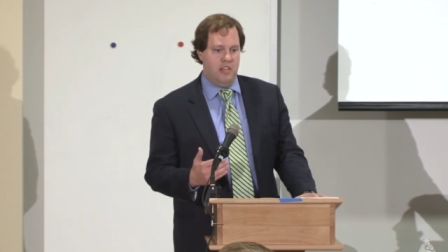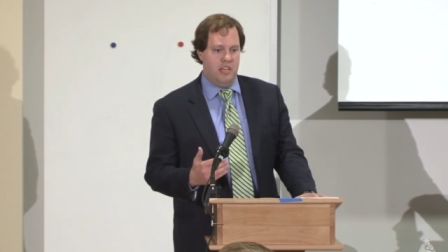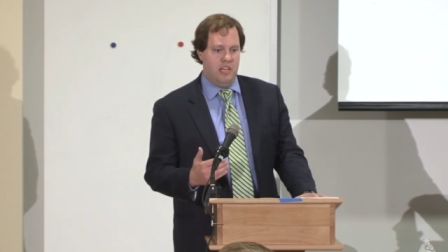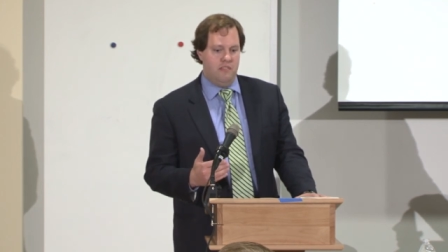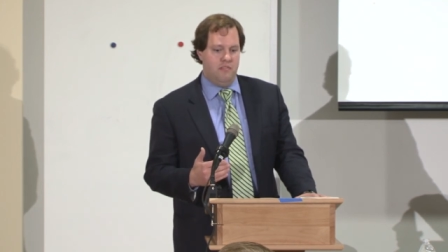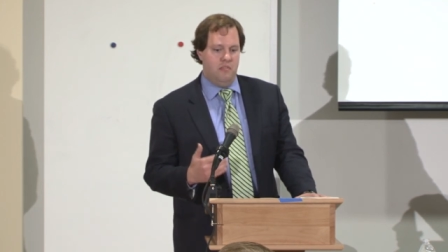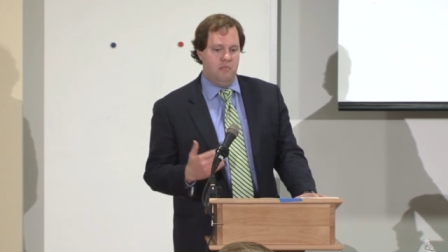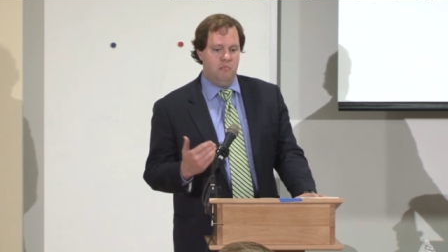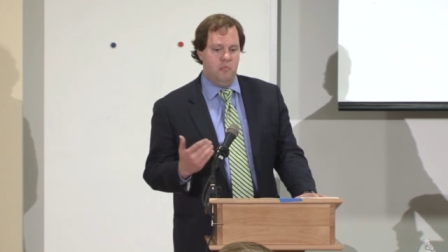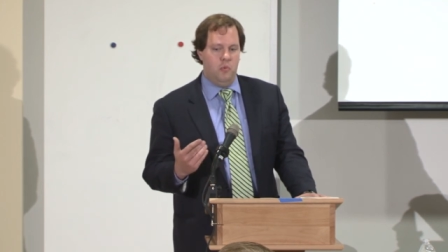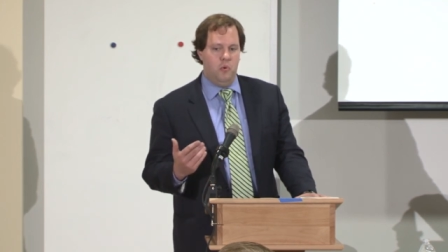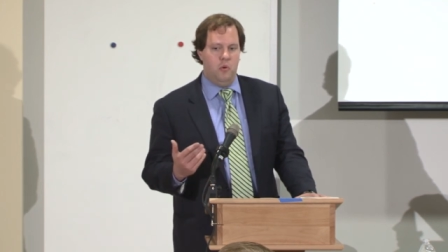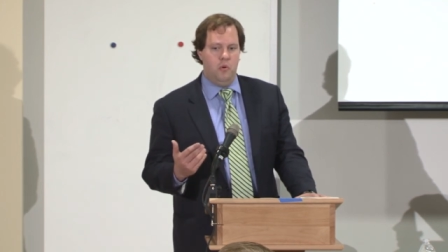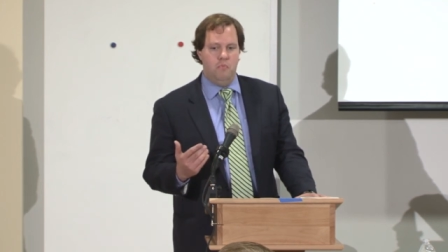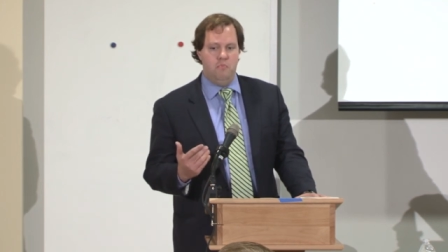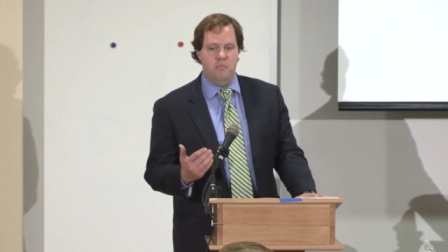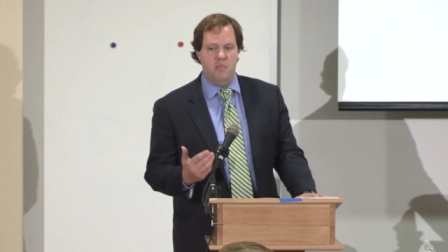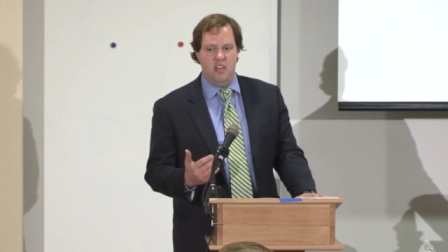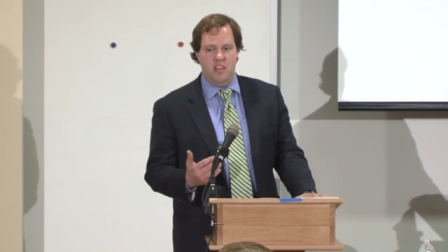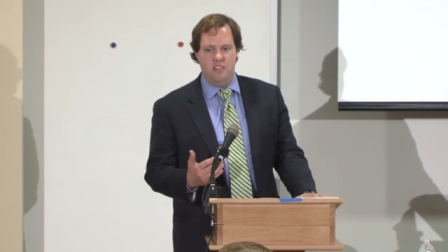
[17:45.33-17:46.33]
even more
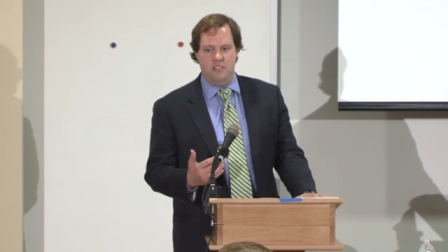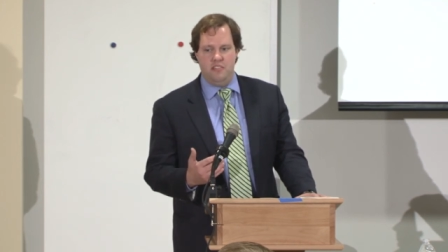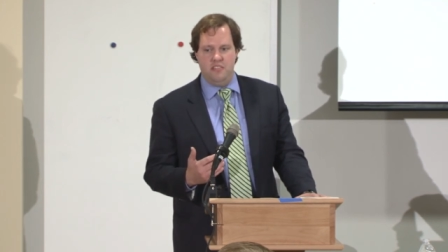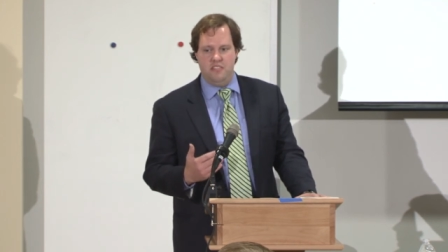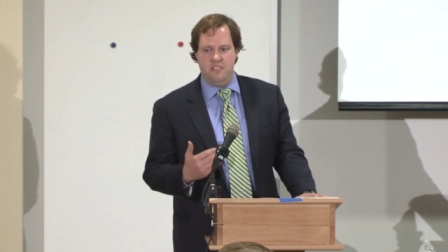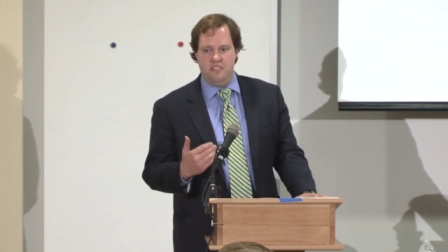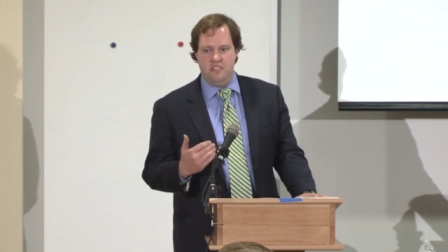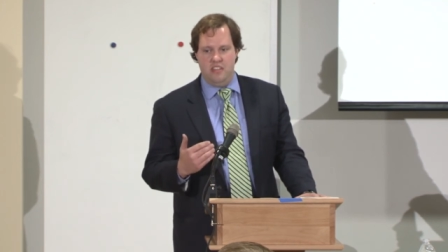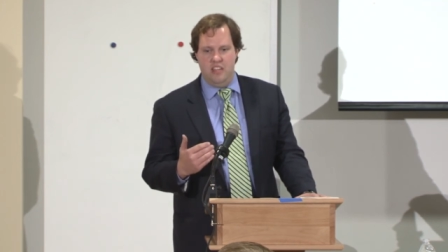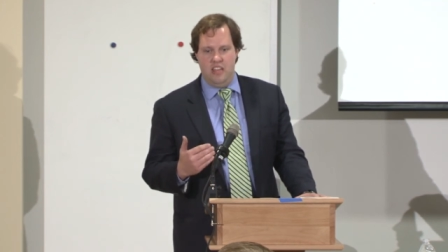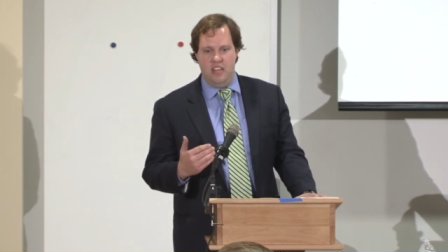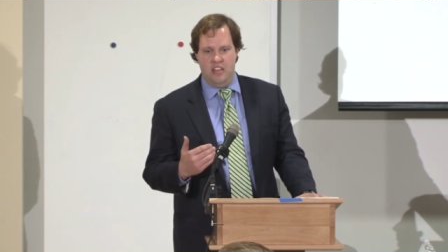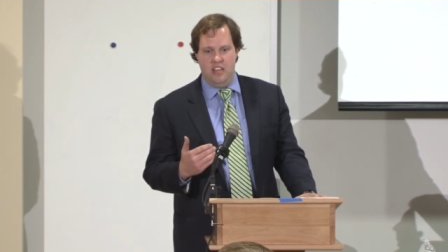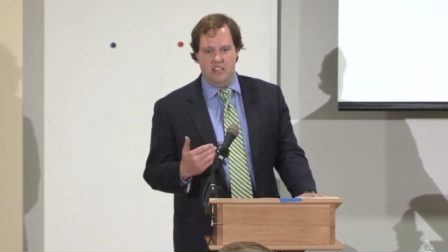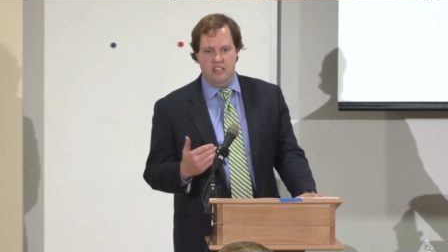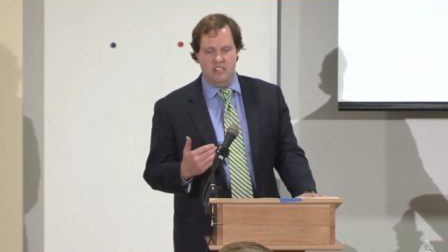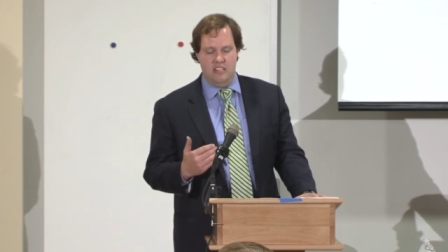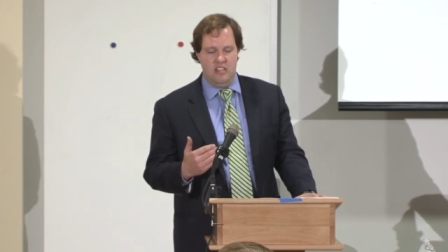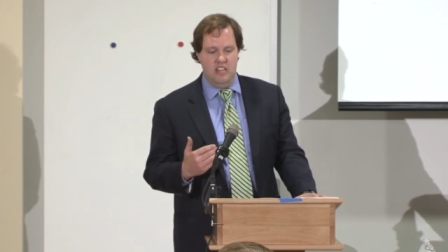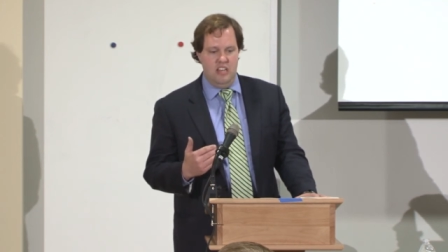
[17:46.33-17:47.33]
myths
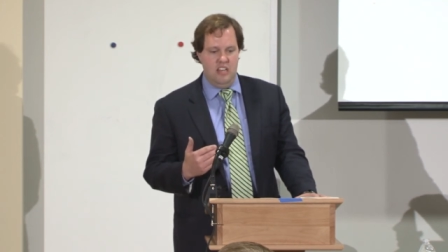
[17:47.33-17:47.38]
and